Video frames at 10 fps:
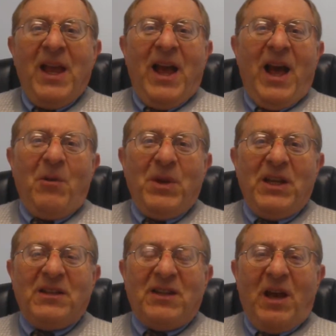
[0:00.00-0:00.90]
How
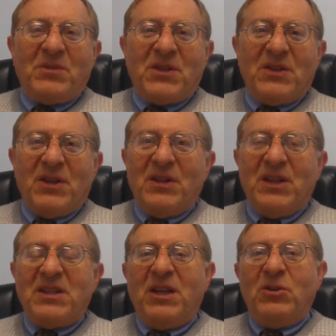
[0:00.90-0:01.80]
many times
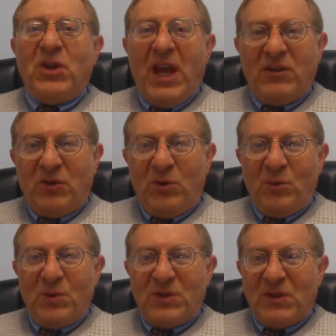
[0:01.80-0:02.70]
they say you can't
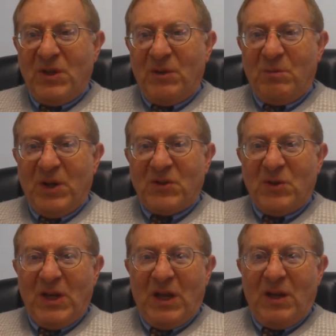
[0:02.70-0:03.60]
use
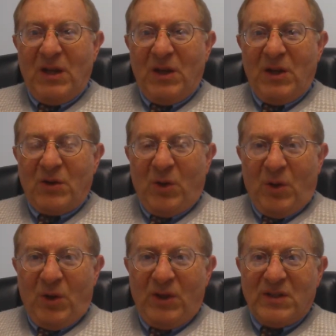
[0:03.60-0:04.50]
personal
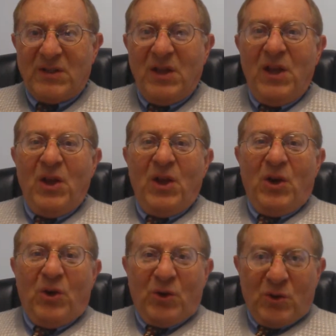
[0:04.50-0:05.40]
calls
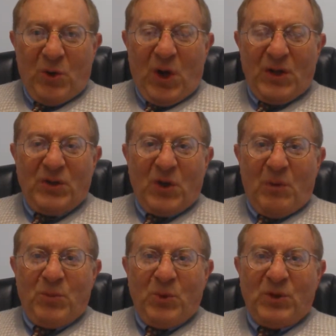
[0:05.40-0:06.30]
or go on the
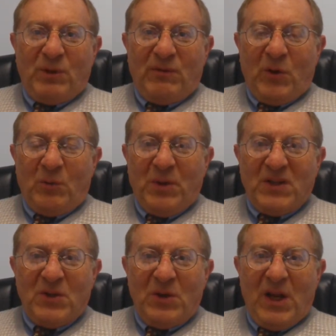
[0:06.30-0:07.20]
computer for
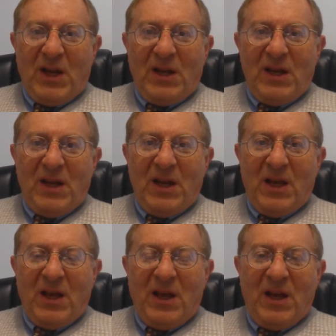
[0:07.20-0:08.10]
personal
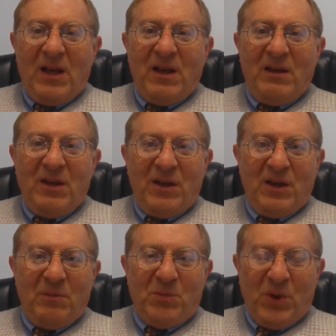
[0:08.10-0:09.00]

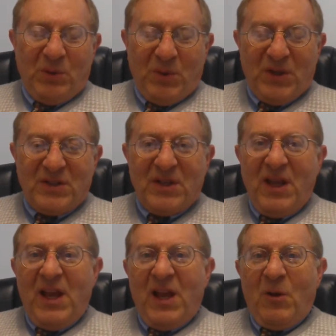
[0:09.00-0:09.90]
purpose,
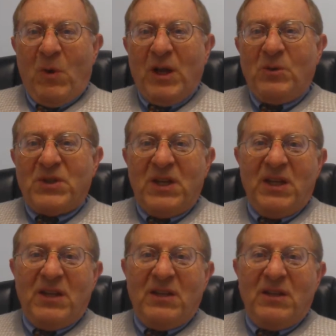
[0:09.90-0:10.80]
while you
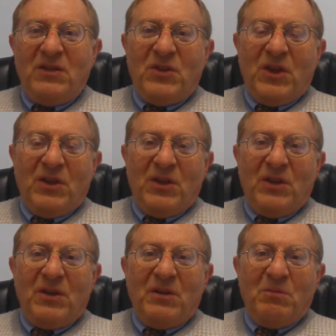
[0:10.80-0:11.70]
see
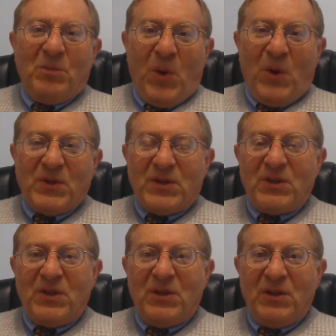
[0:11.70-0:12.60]
the
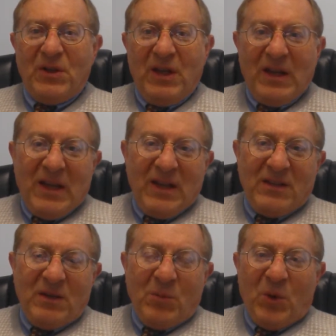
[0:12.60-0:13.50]
boss, a
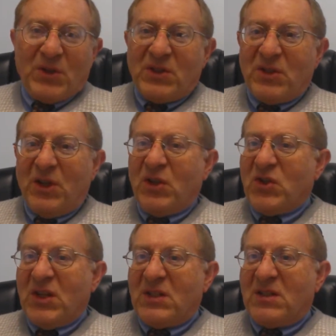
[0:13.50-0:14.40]
lady boss,
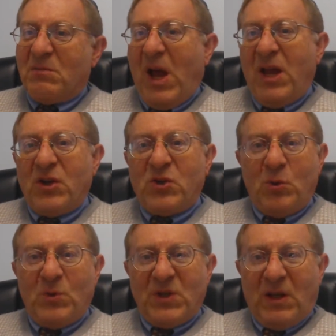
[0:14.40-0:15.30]
she's buying
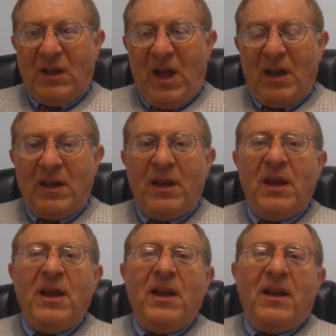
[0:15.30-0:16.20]
shoes online.
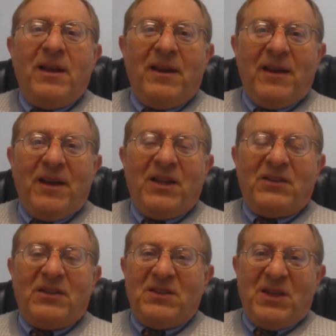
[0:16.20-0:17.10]

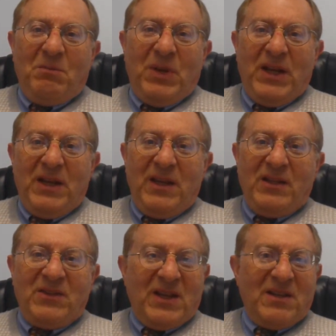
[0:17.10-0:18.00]

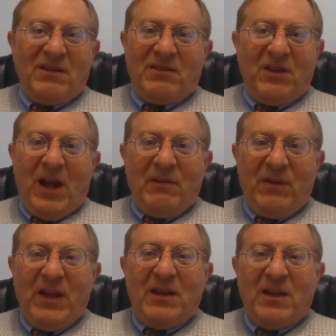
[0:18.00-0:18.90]
It doesn't drive
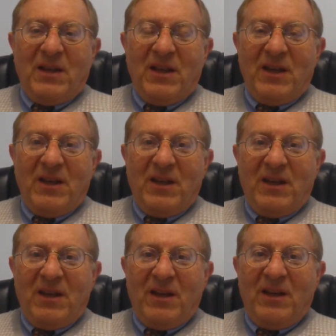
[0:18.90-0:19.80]
in.
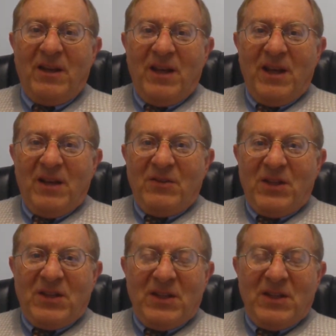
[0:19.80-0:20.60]
This